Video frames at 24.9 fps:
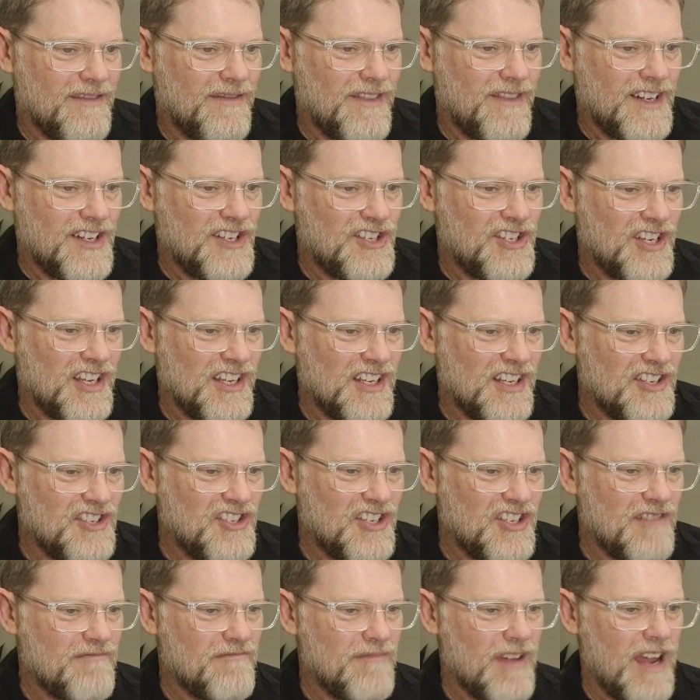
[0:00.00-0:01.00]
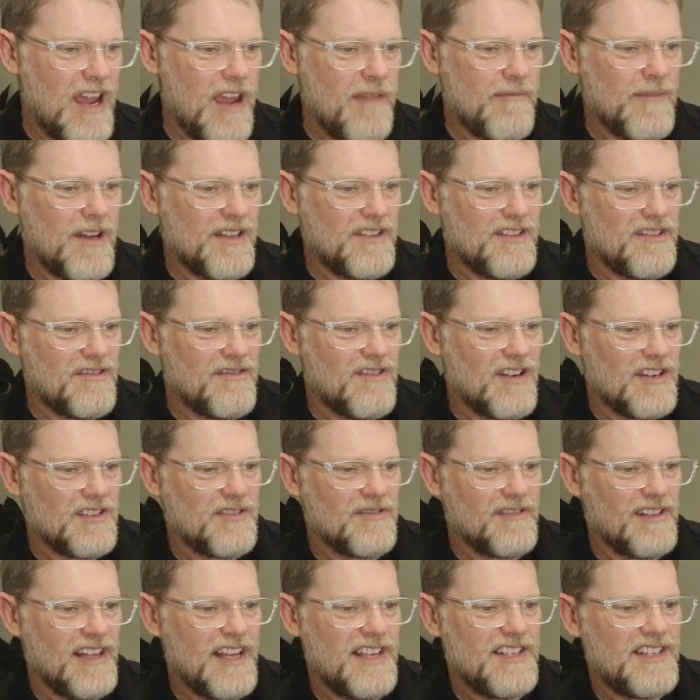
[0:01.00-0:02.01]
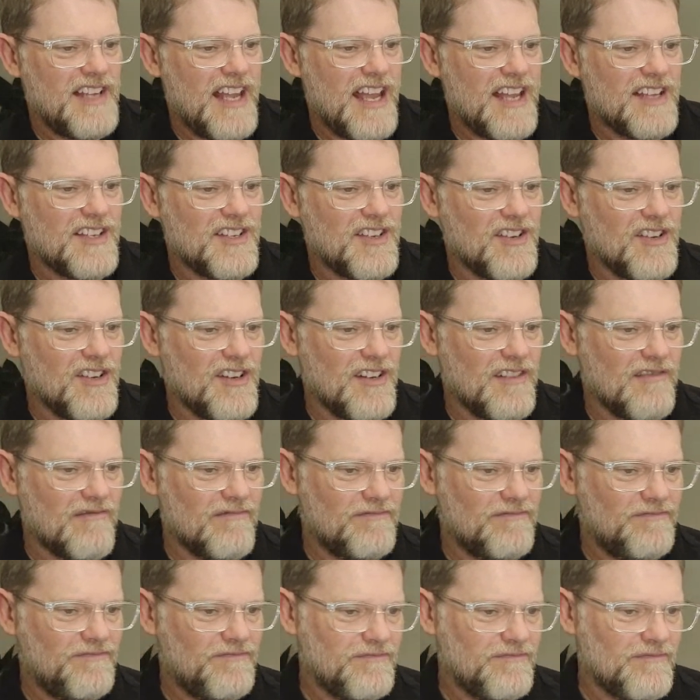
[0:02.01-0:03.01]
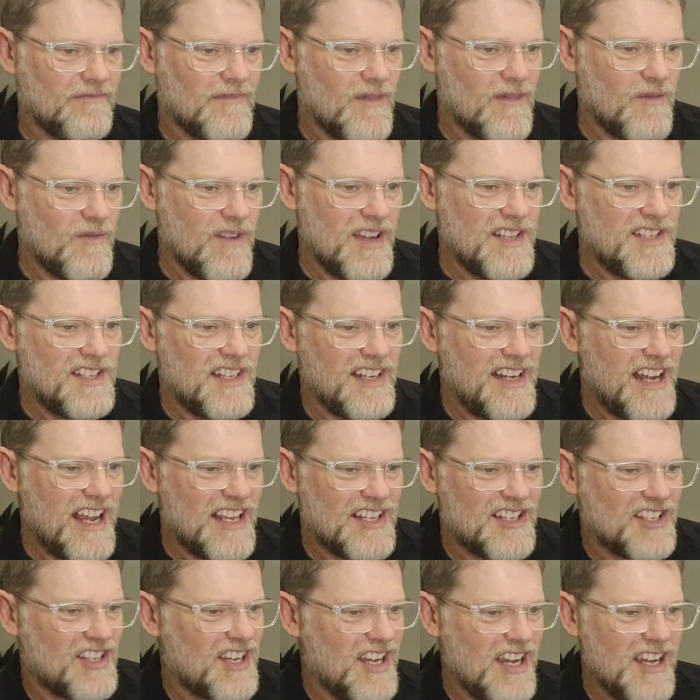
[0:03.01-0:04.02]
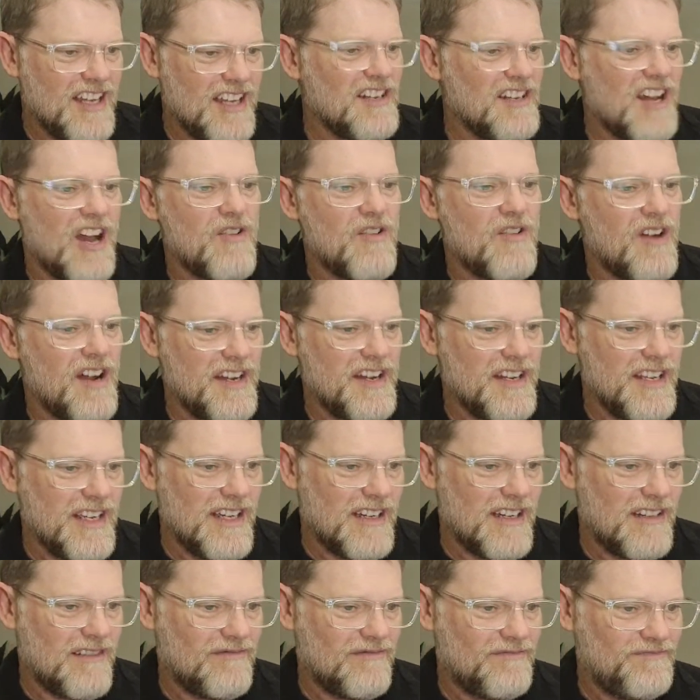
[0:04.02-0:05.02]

Finishing a Jim Beam on the rocks. Well, that sounds good. When's the next gig? No idea.